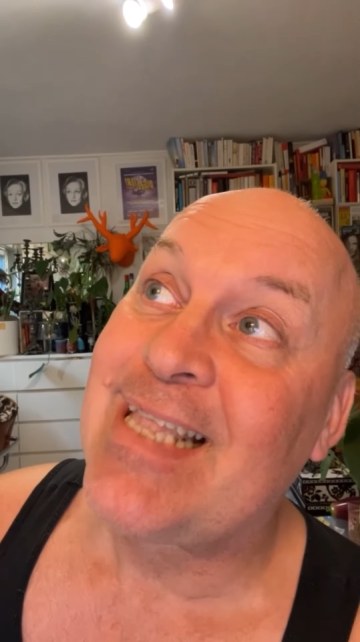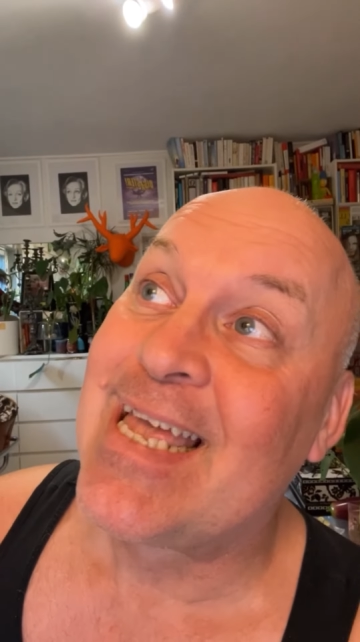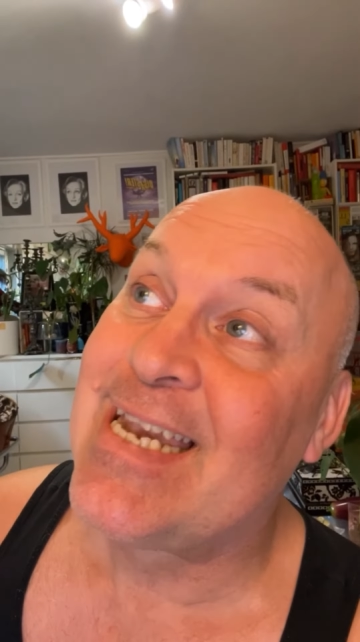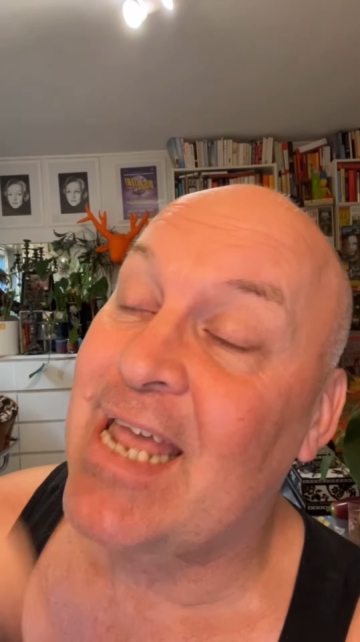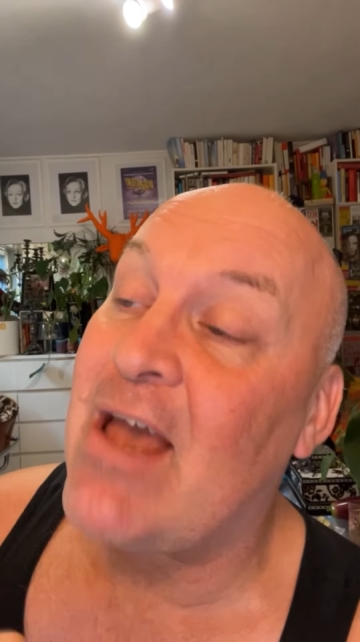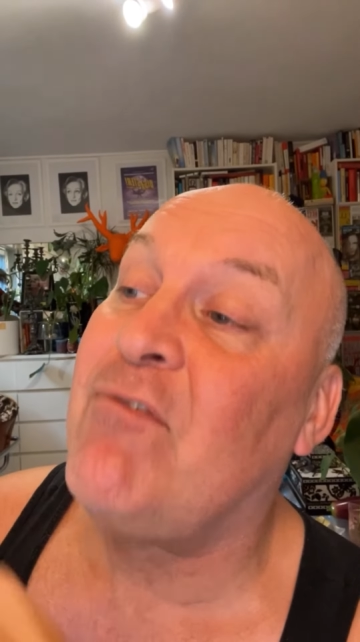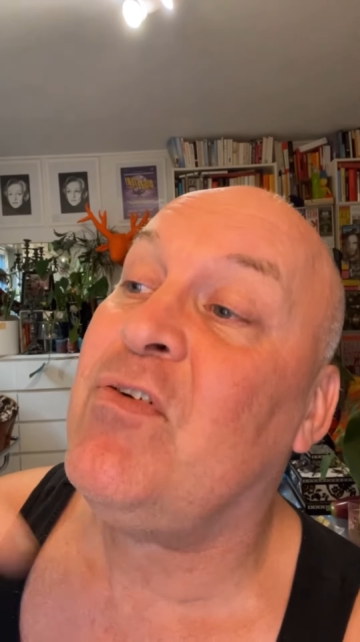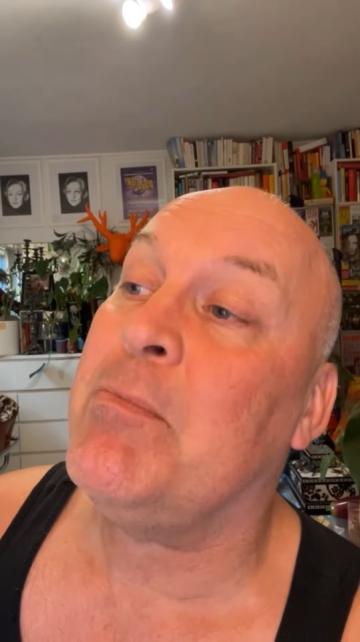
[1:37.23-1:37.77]
and
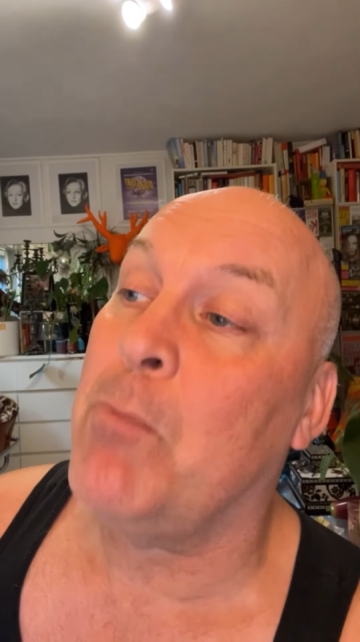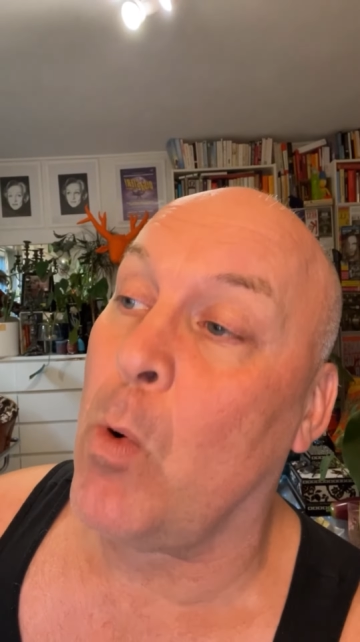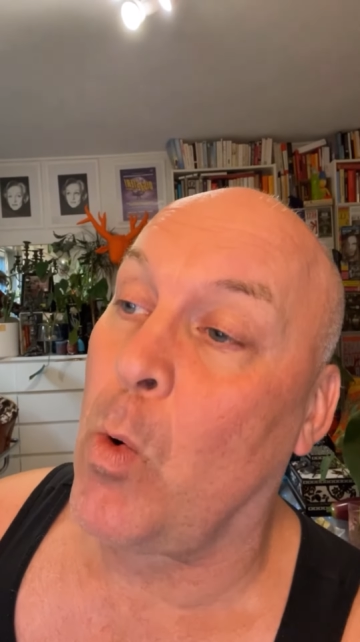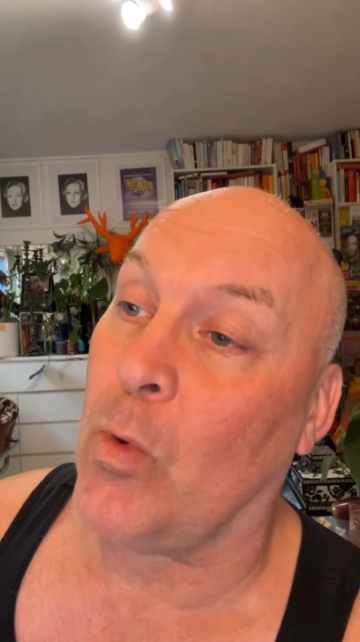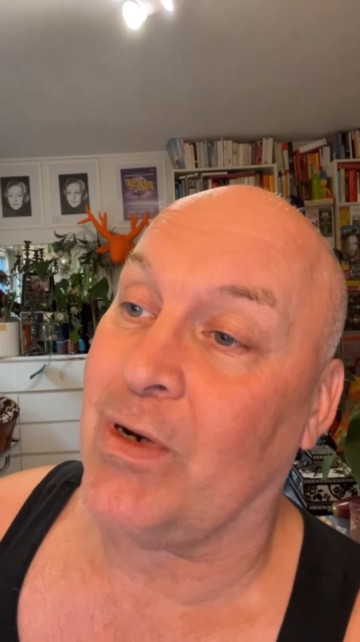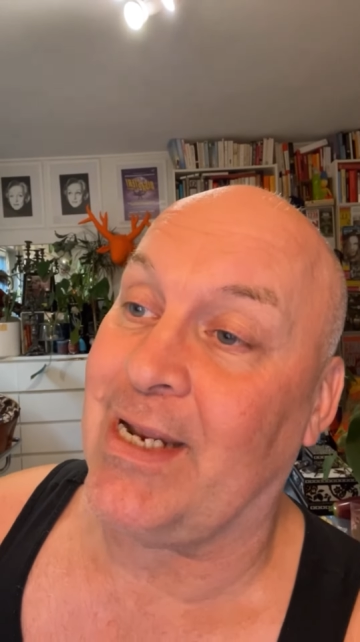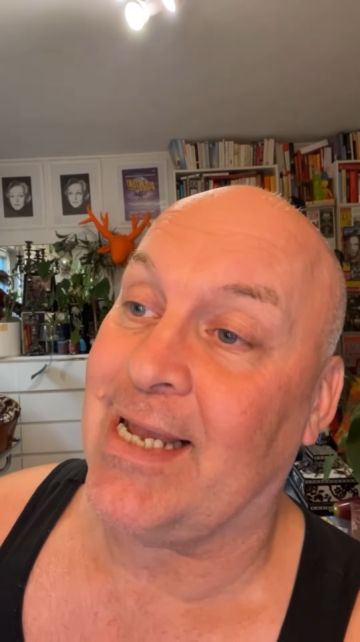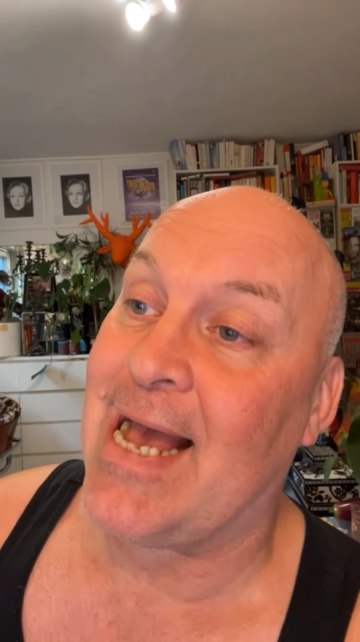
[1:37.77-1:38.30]
every
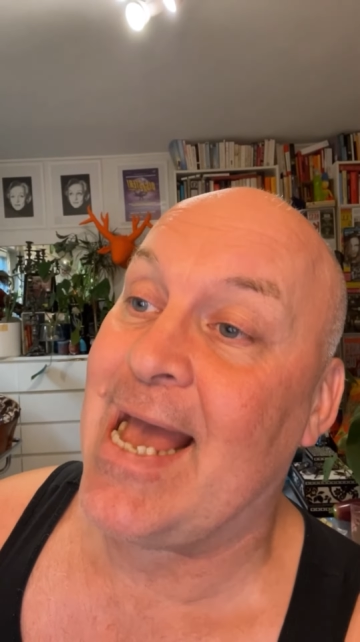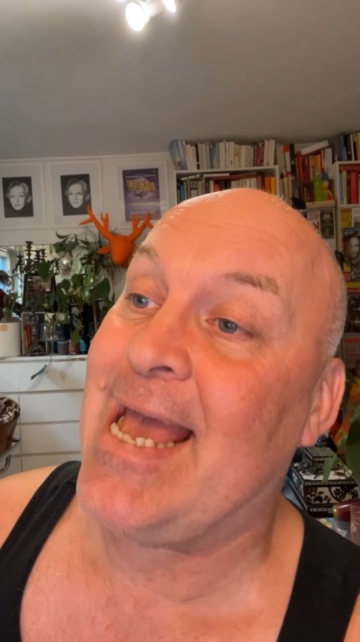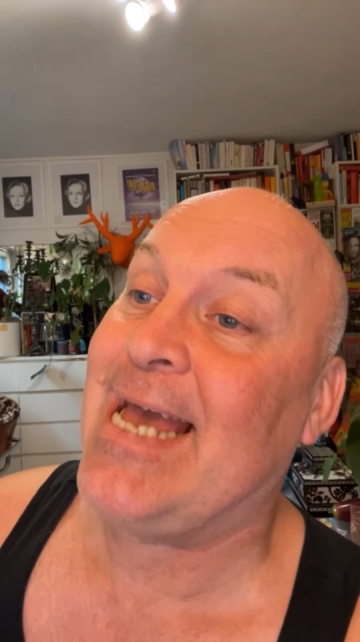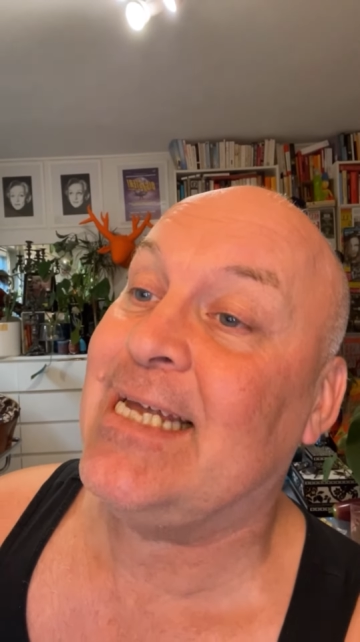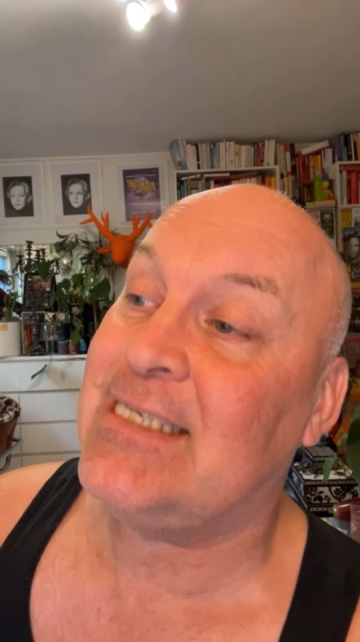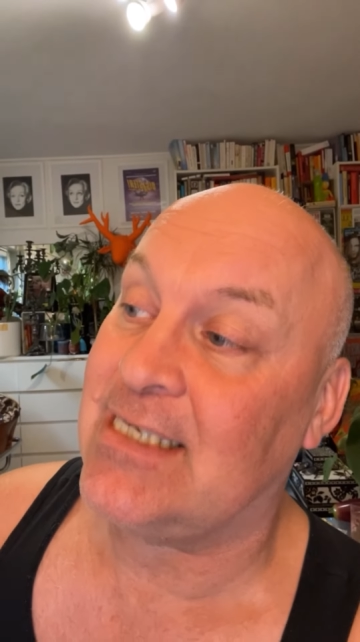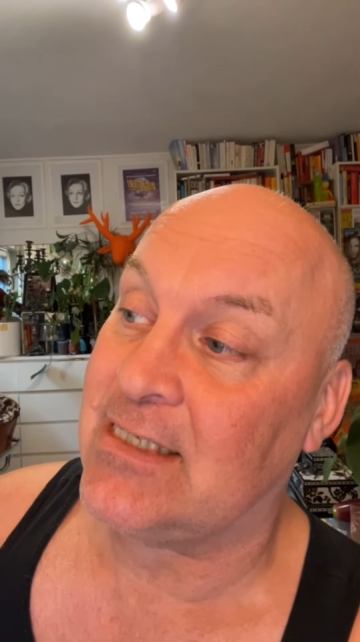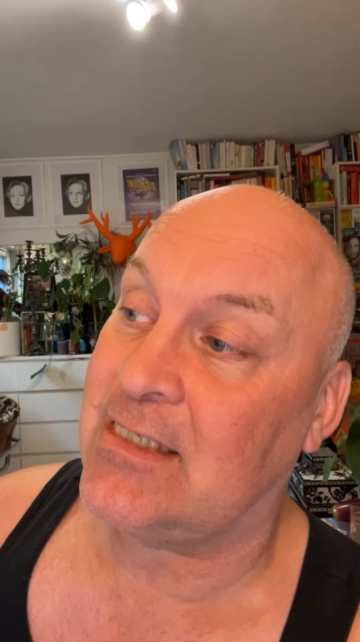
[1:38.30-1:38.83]
morning I
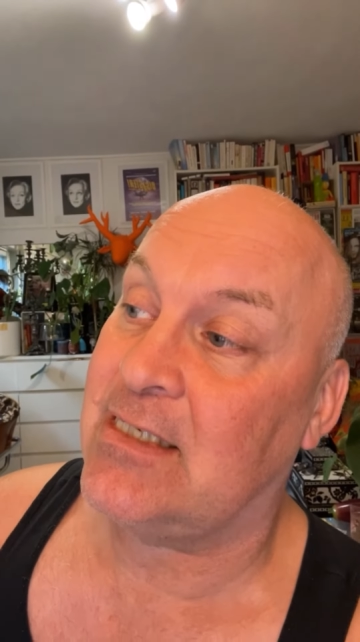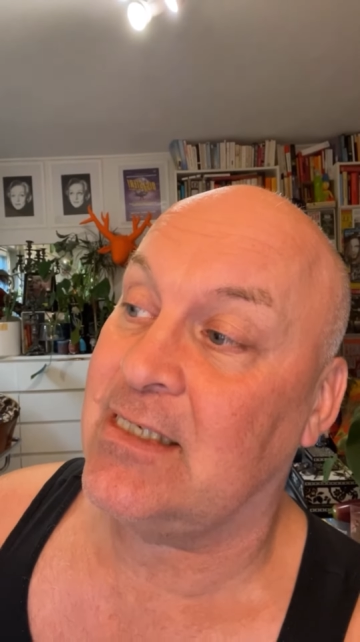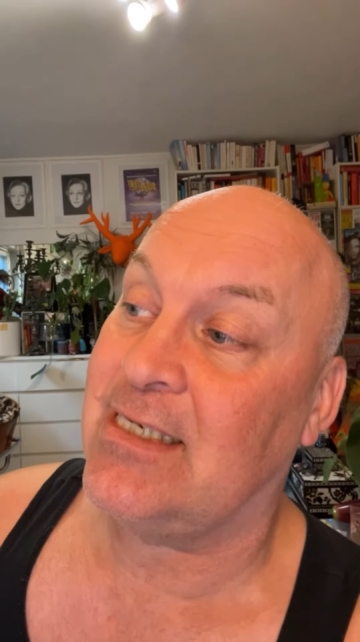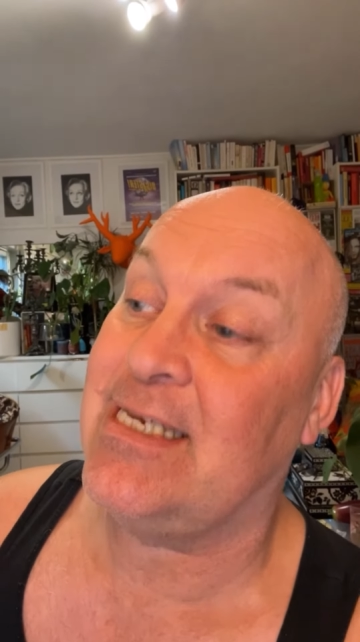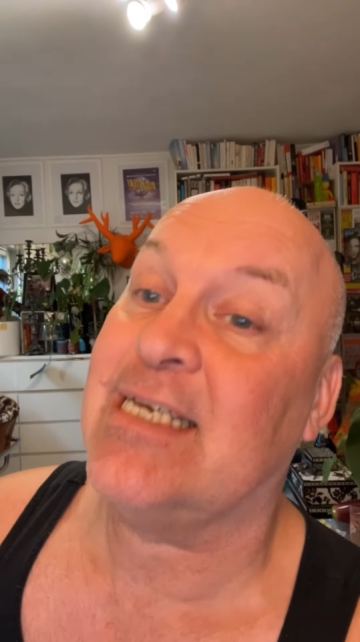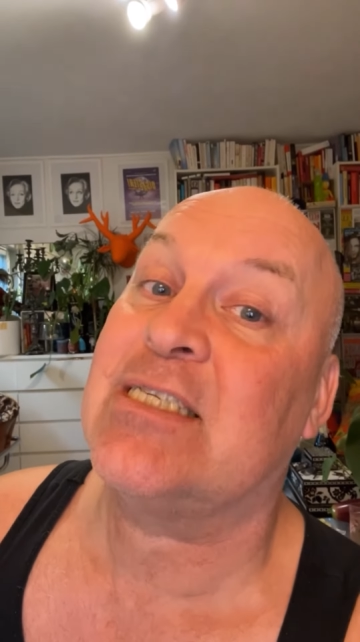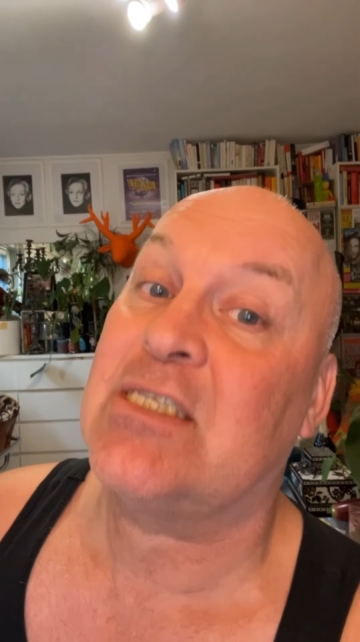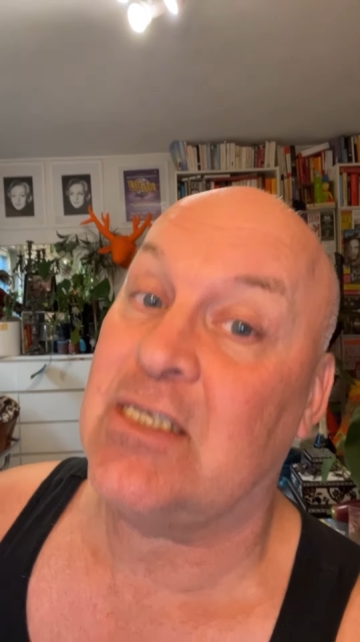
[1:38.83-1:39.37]
edit
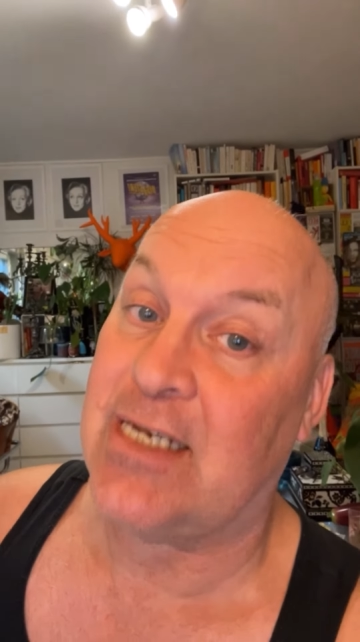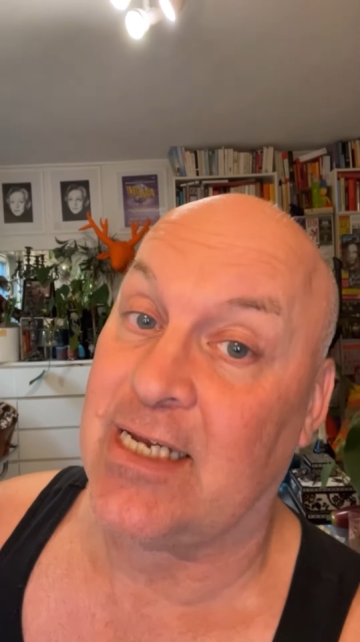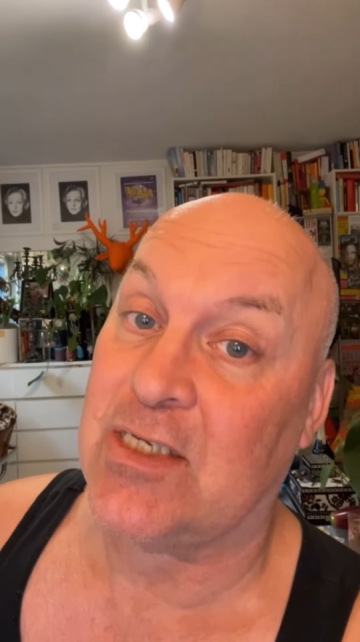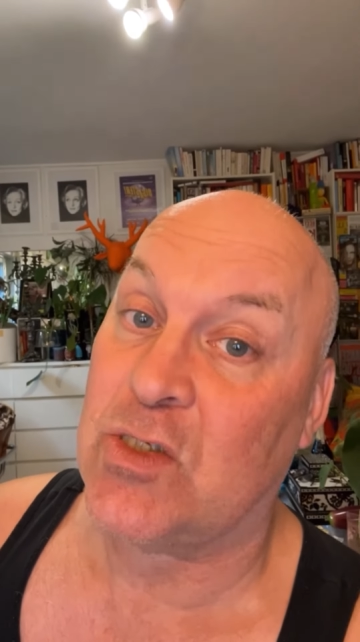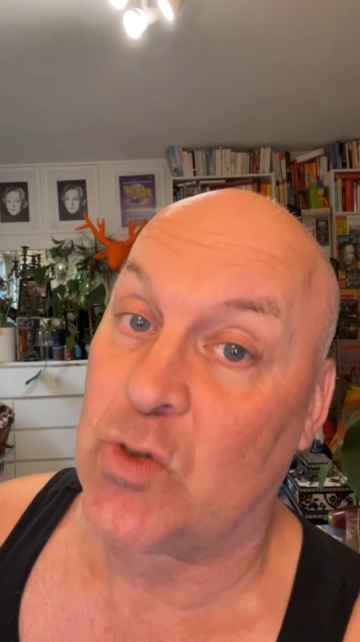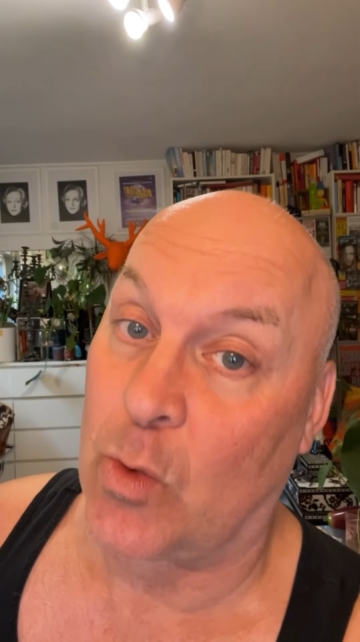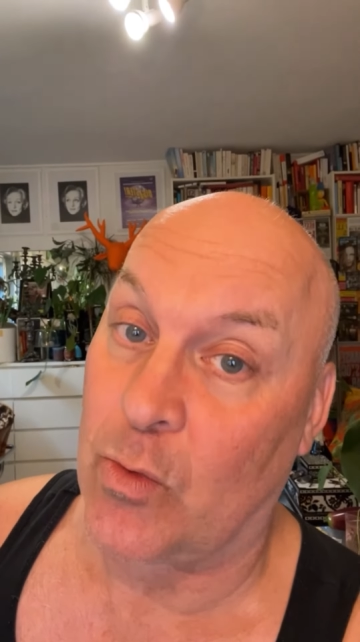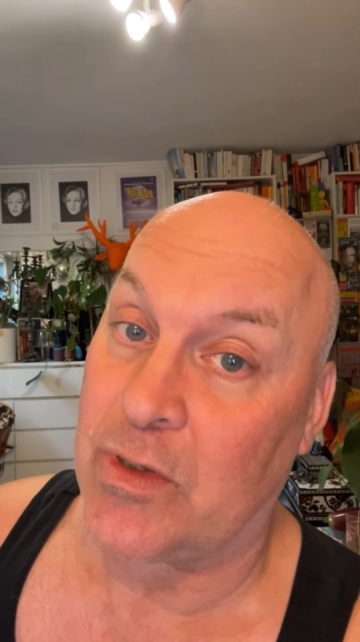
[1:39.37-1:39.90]
yesterday's
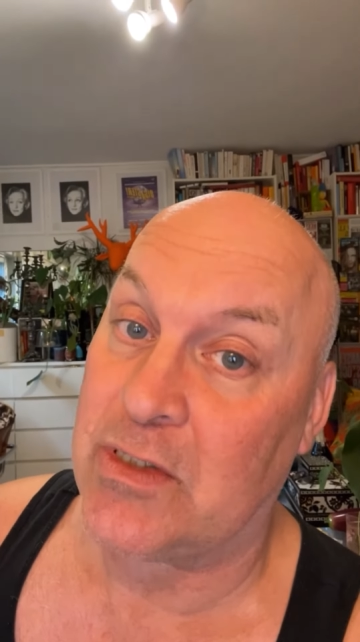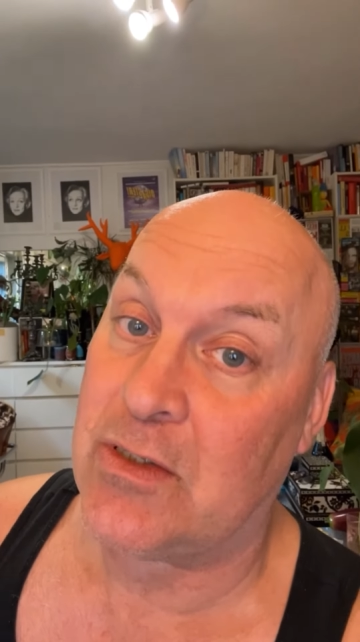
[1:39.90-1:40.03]
story.